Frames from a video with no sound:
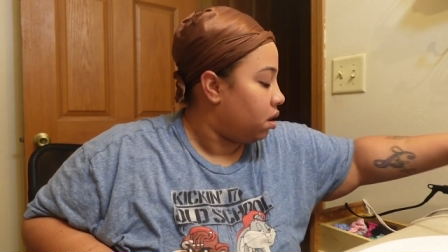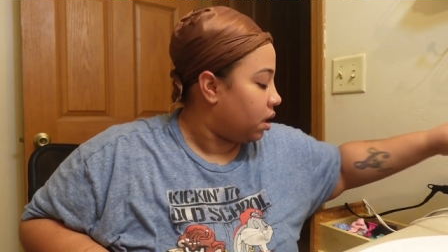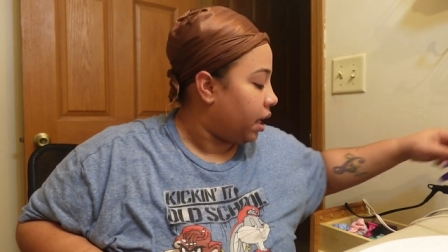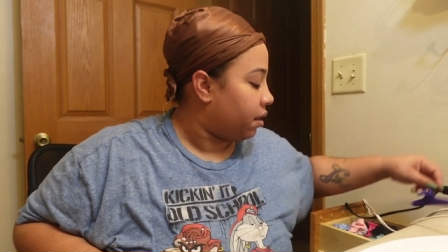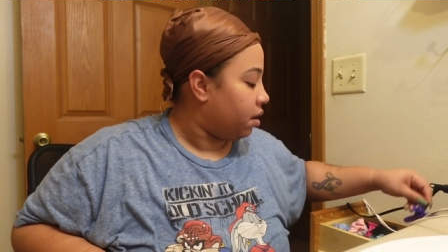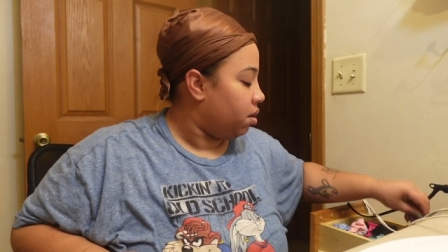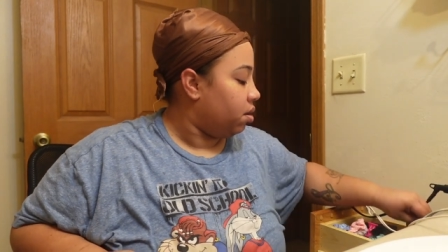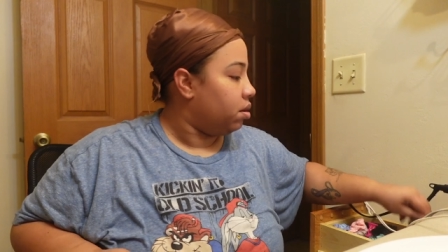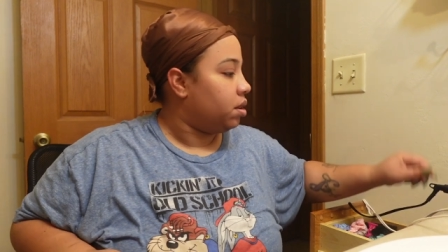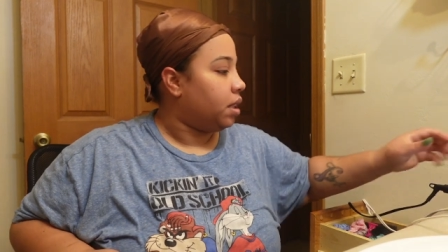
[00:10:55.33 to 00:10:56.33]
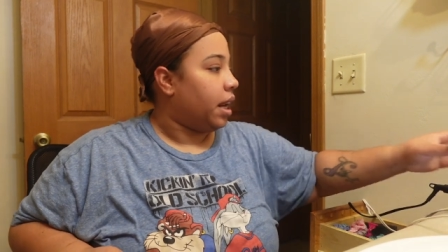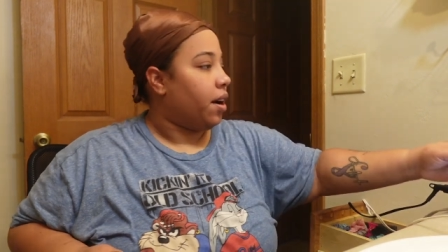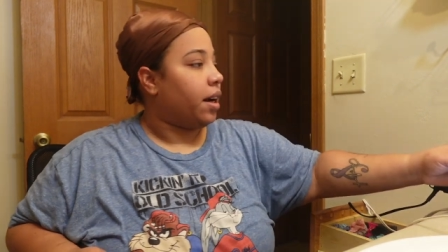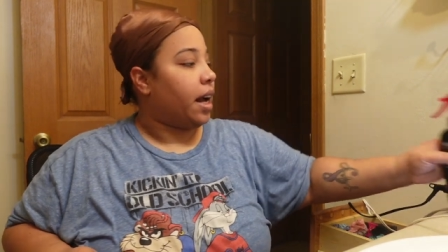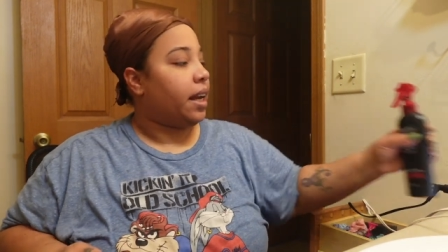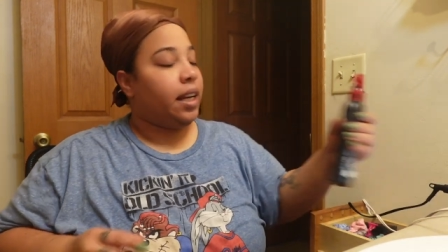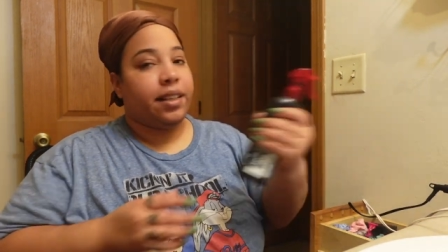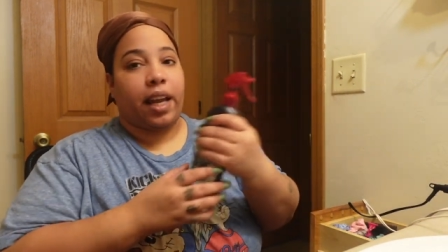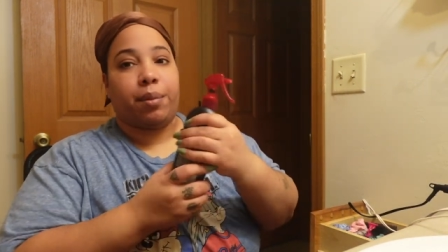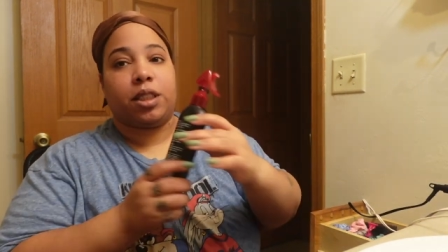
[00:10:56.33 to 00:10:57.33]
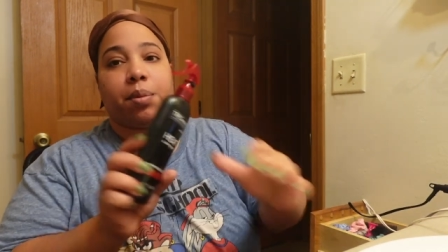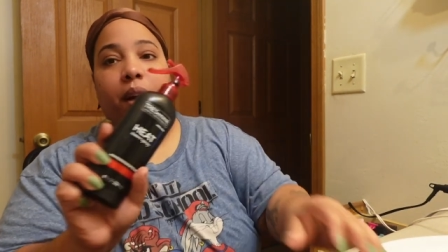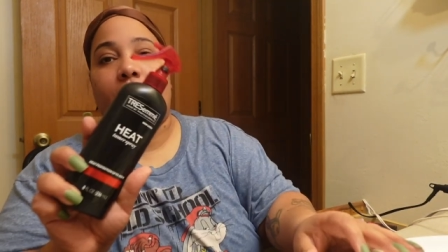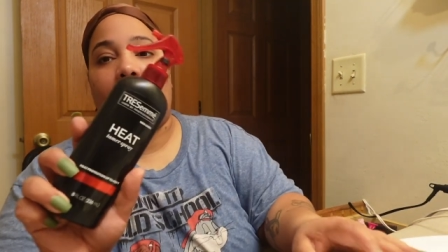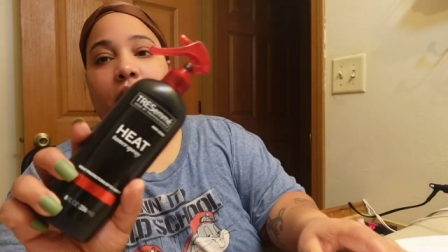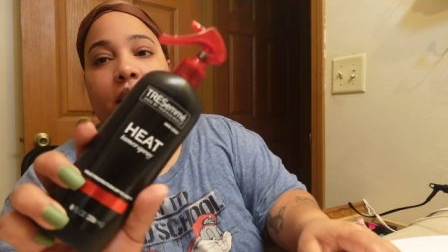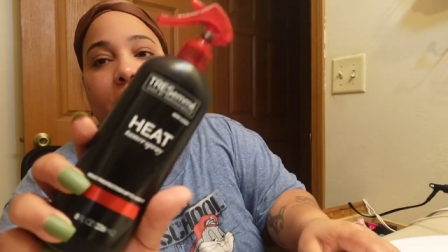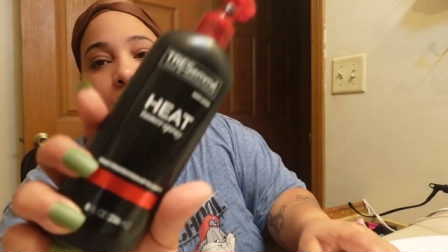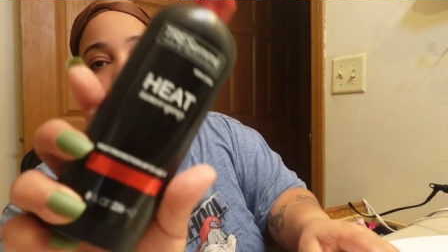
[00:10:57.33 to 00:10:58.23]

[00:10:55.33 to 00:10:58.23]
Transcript: Got those. And now I got heat tamer spray, y'all. This